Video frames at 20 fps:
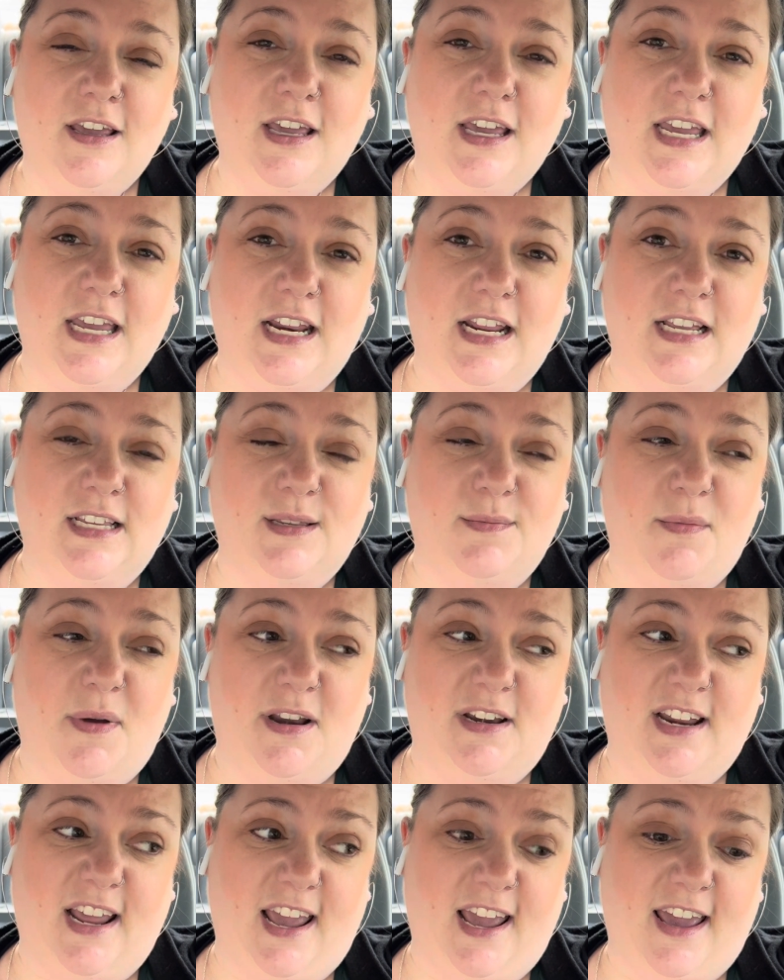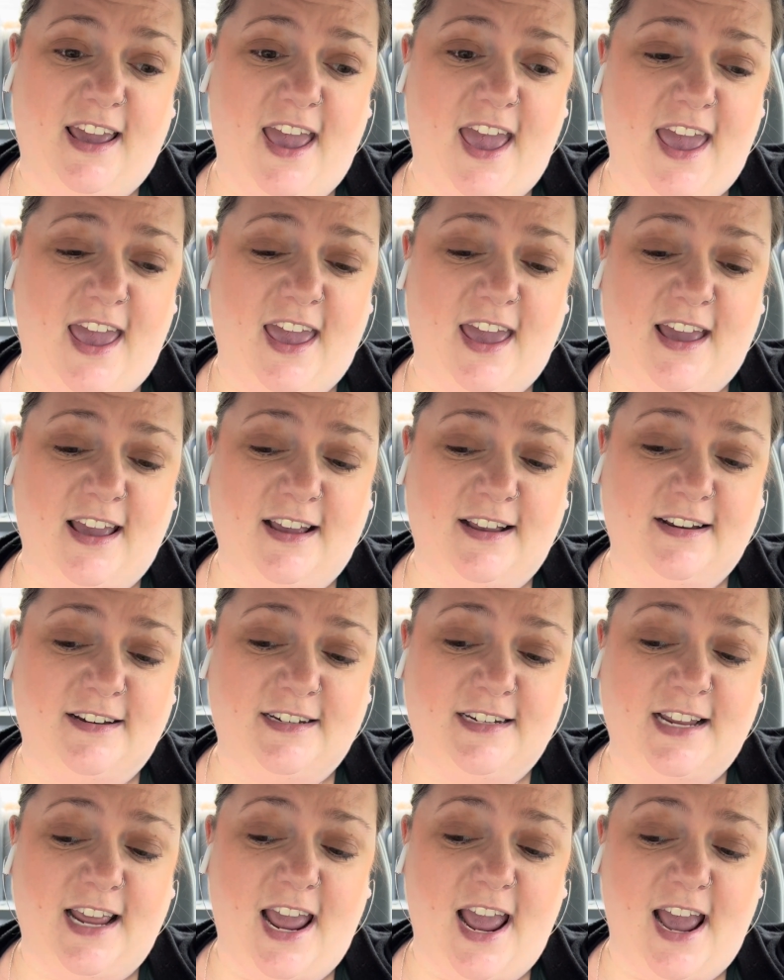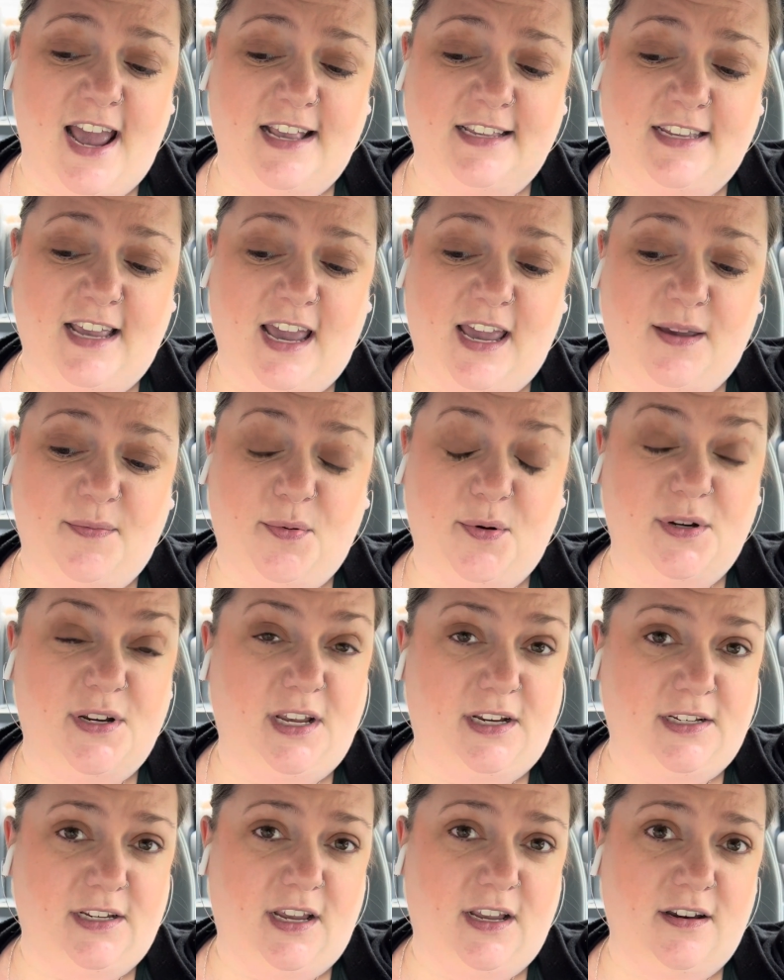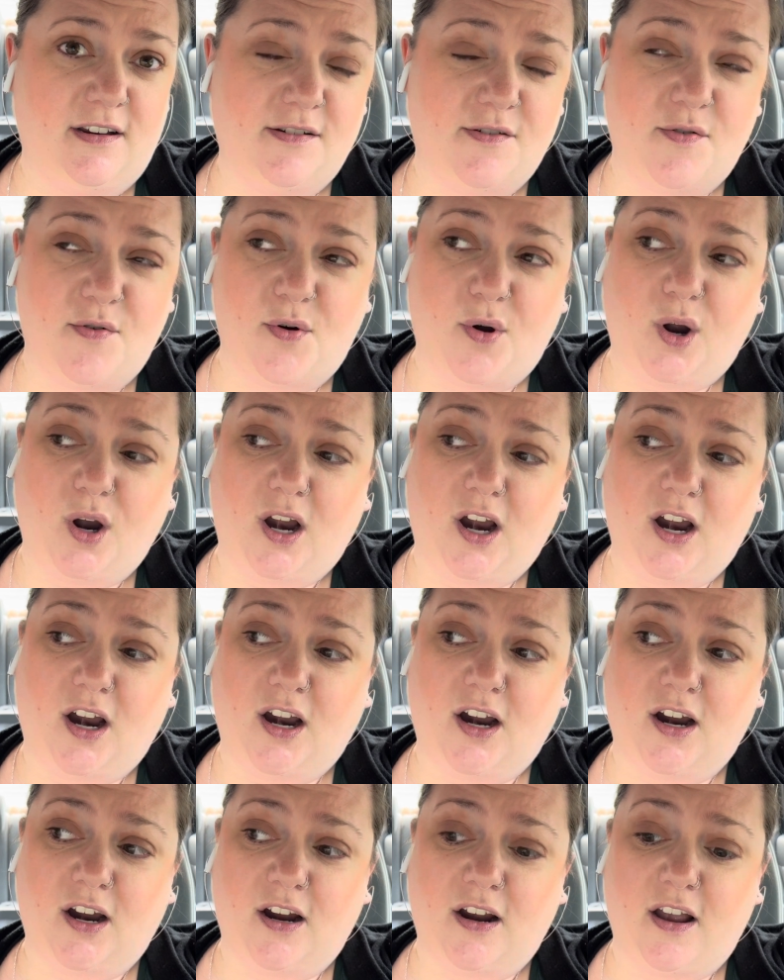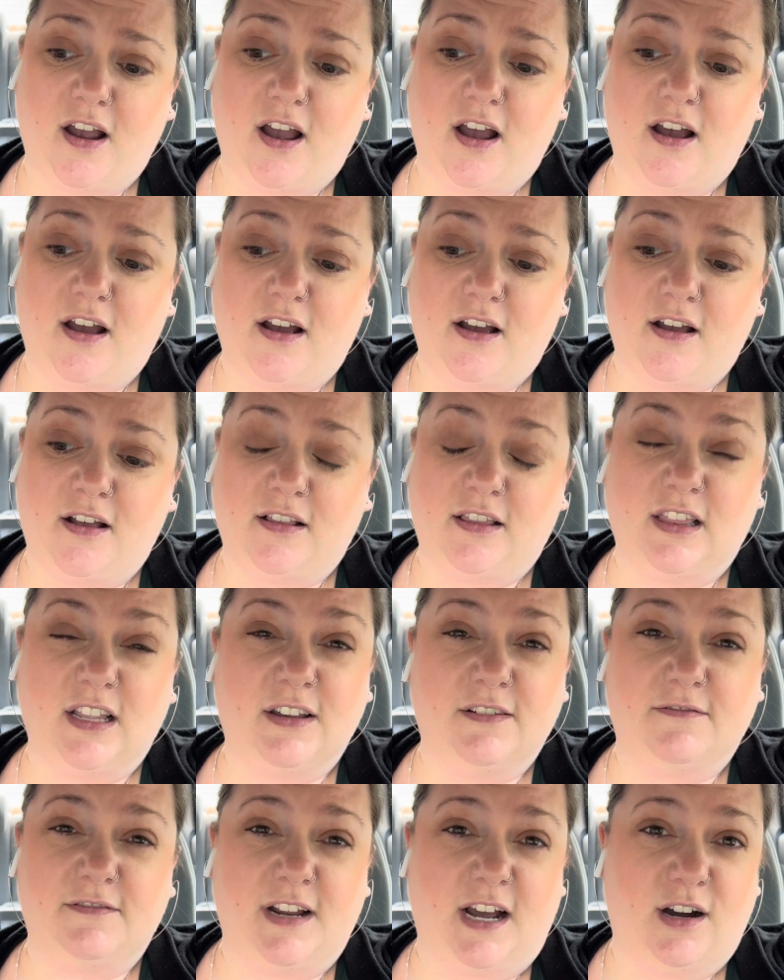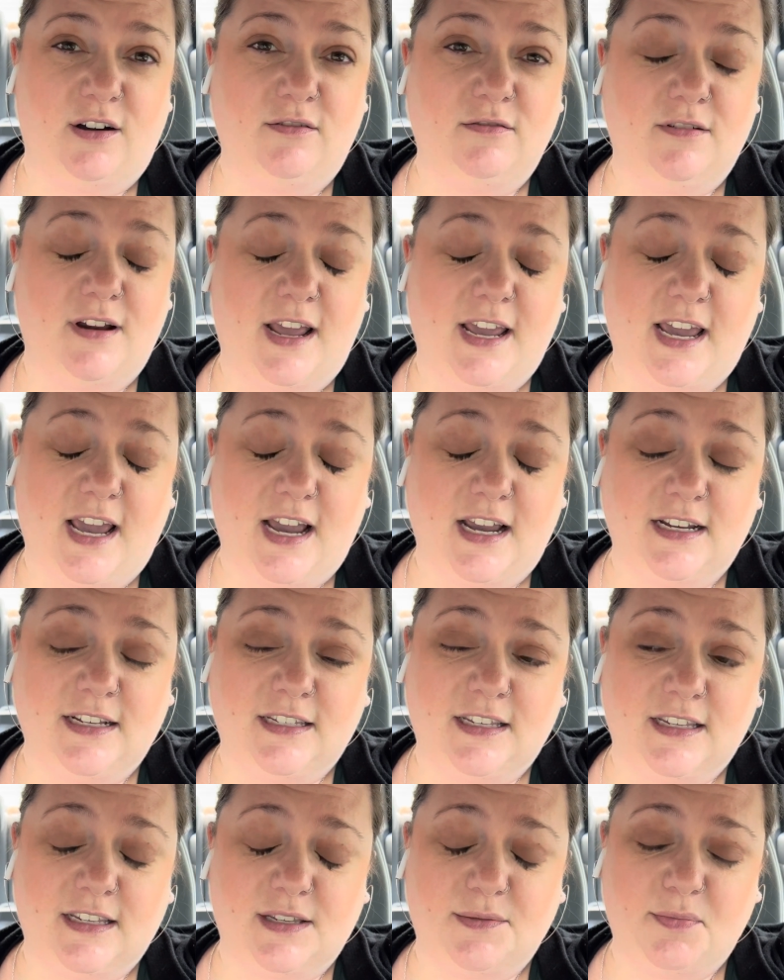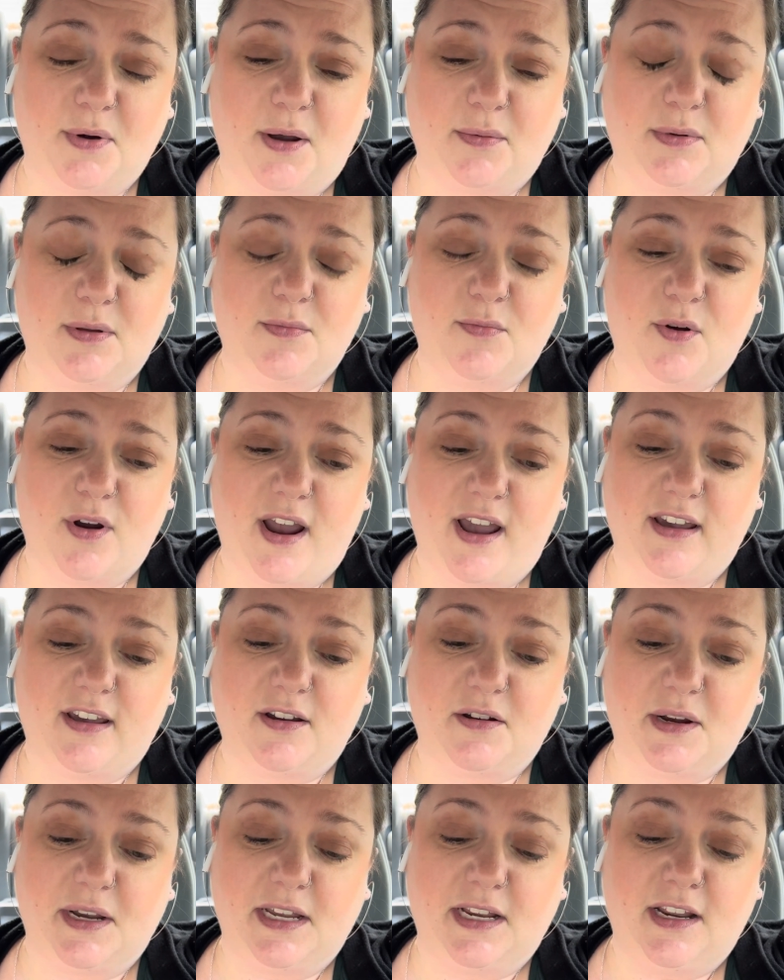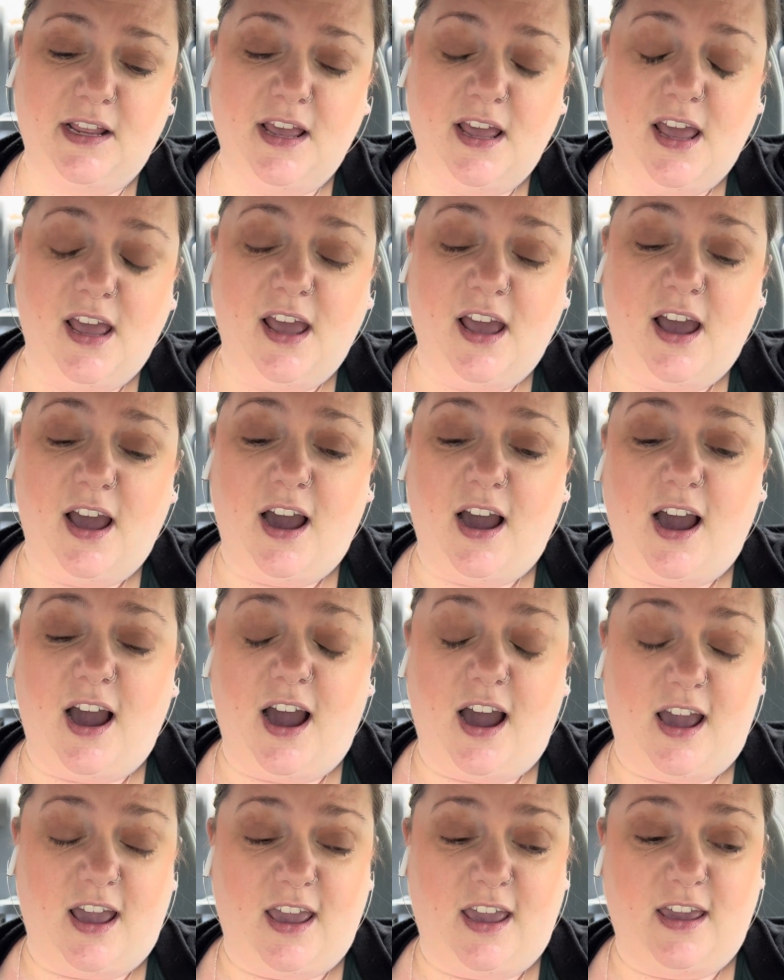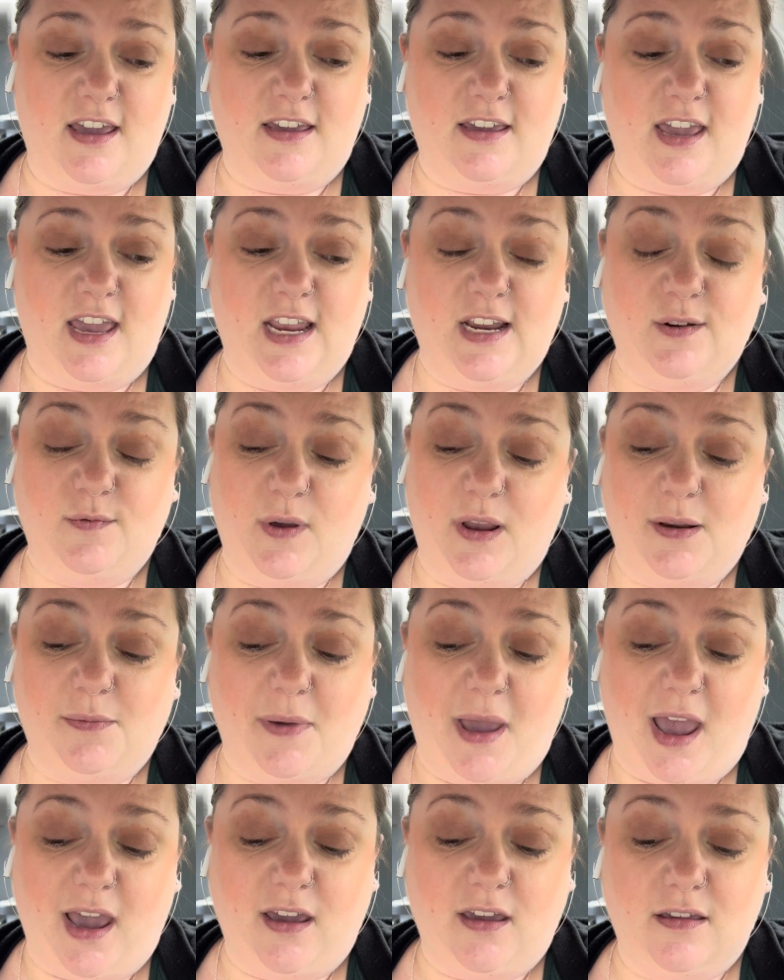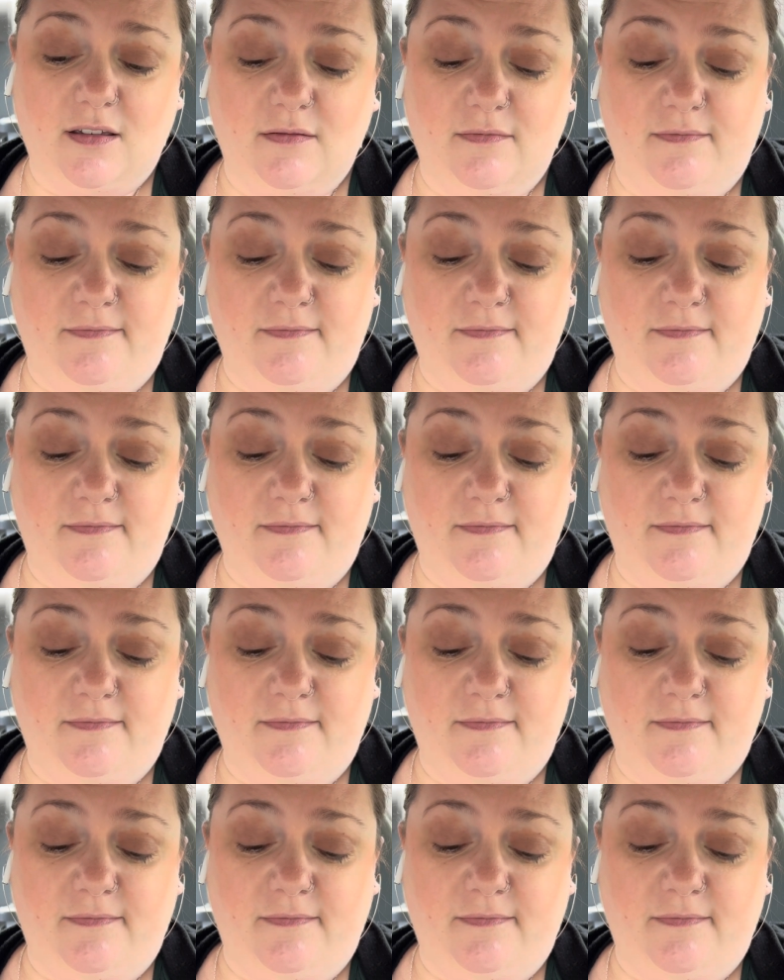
It is Monday, and as I predicted, or lived out, I guess is probably more accurate, I gained weight back